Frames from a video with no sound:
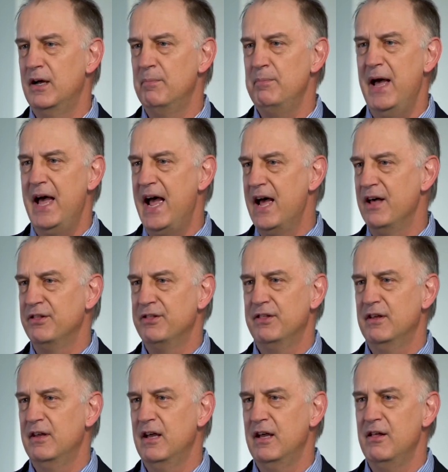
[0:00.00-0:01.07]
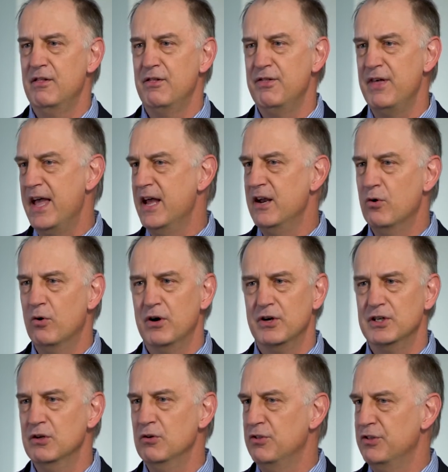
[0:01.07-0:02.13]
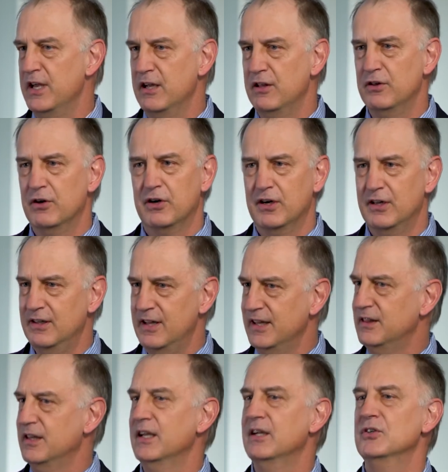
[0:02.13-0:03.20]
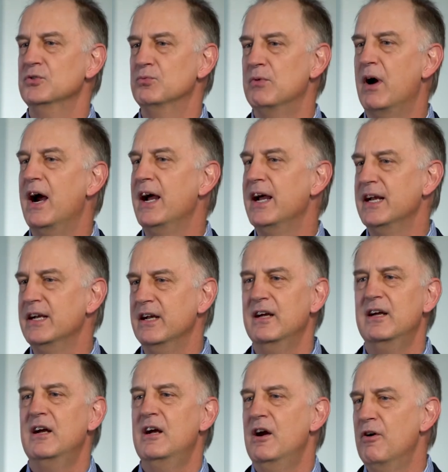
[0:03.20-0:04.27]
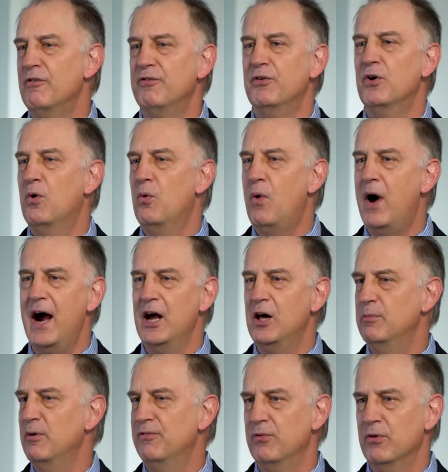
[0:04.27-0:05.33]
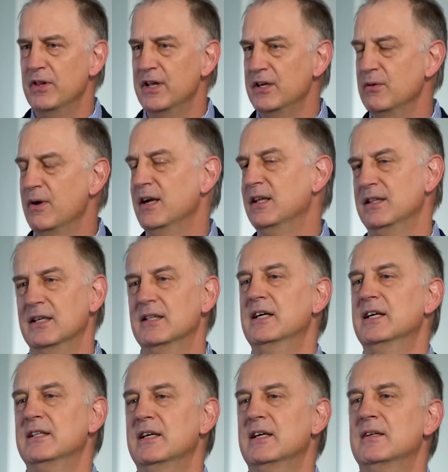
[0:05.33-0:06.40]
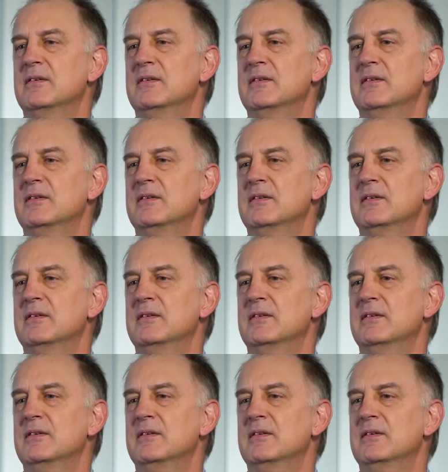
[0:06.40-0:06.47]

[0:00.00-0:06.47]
path then, or do you think they're going to let things ride for a while before they do anything like that?